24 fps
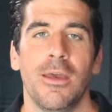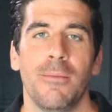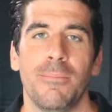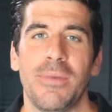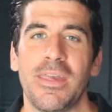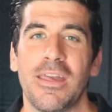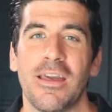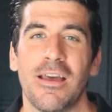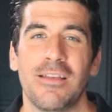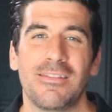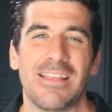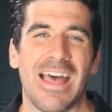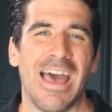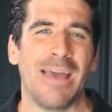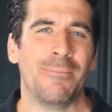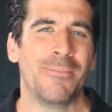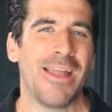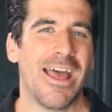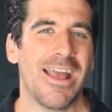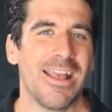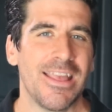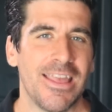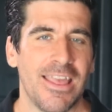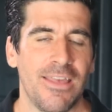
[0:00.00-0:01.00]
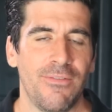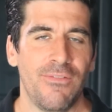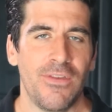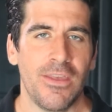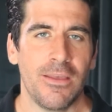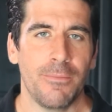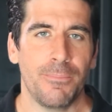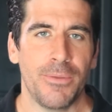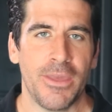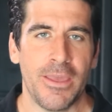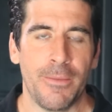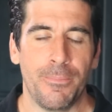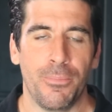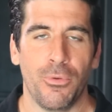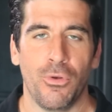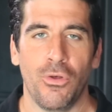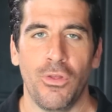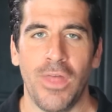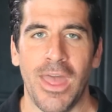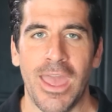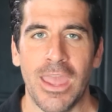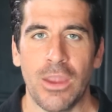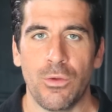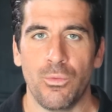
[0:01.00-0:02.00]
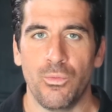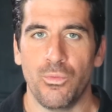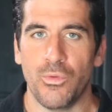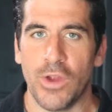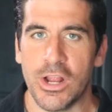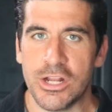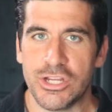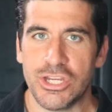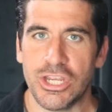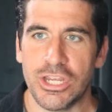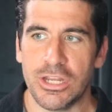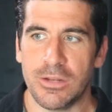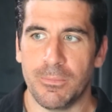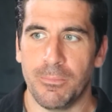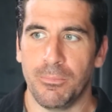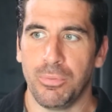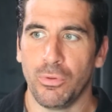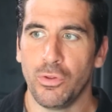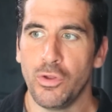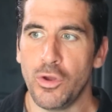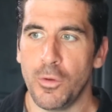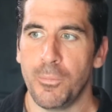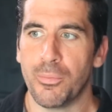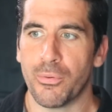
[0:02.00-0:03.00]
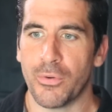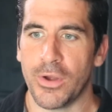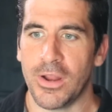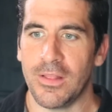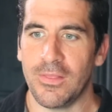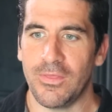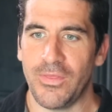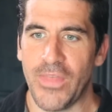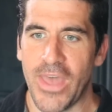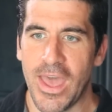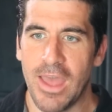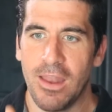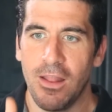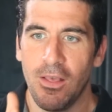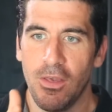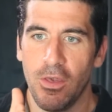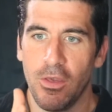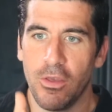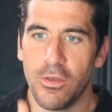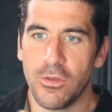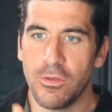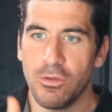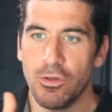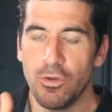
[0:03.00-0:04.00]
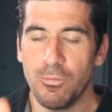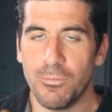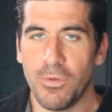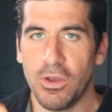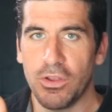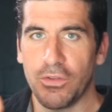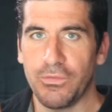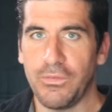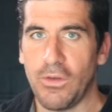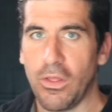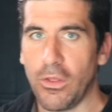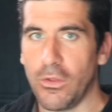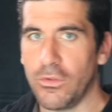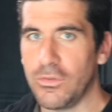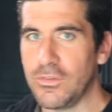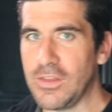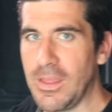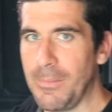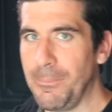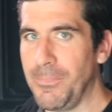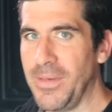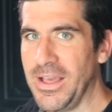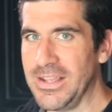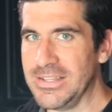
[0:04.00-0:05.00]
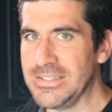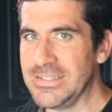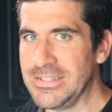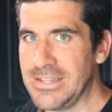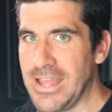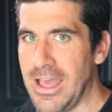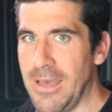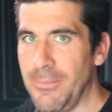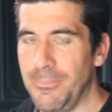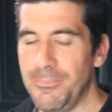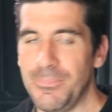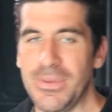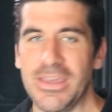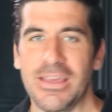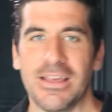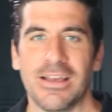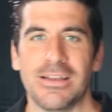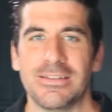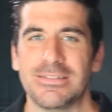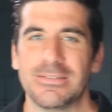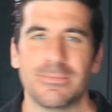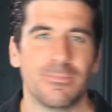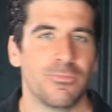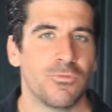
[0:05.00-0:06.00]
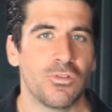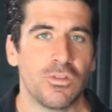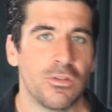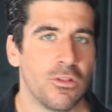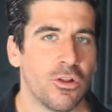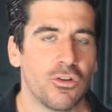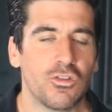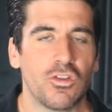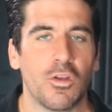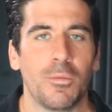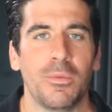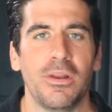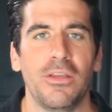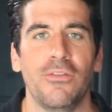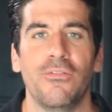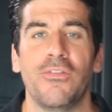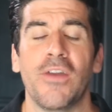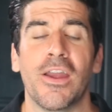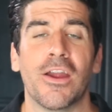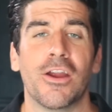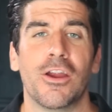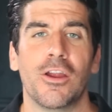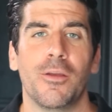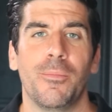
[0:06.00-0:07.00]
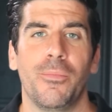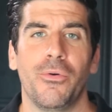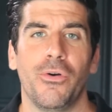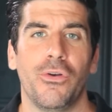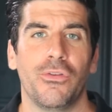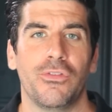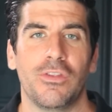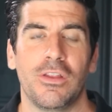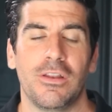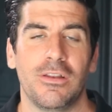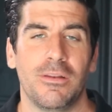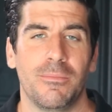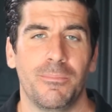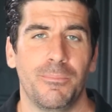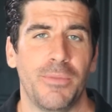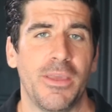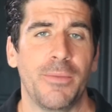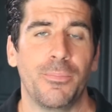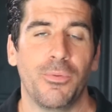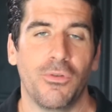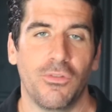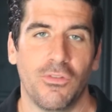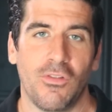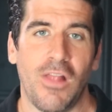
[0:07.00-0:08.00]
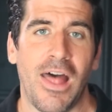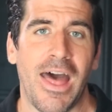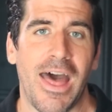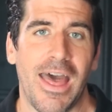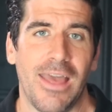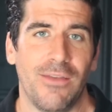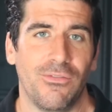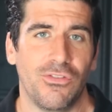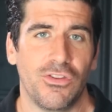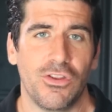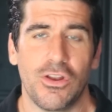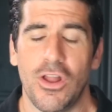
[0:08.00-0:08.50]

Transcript: because I'm not giving people a rigid blueprint that you must follow step by step because there's so many variables in people's lives.